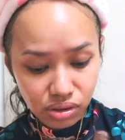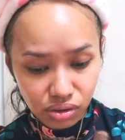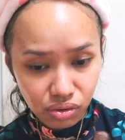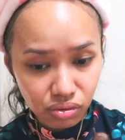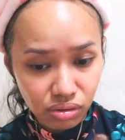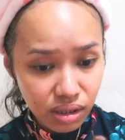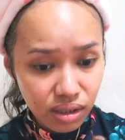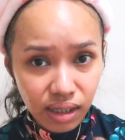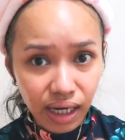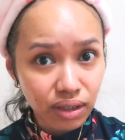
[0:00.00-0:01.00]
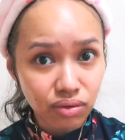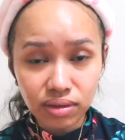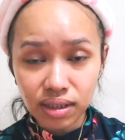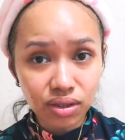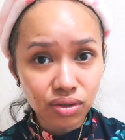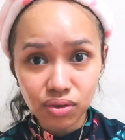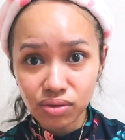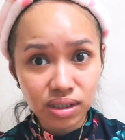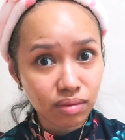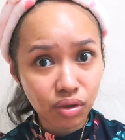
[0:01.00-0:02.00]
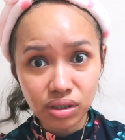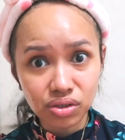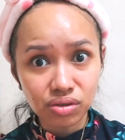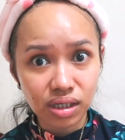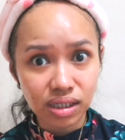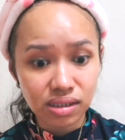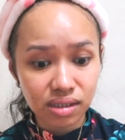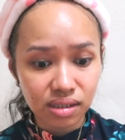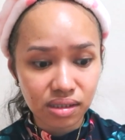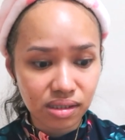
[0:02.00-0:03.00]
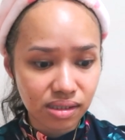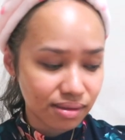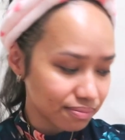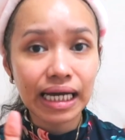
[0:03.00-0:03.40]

So I continue using moisturizers.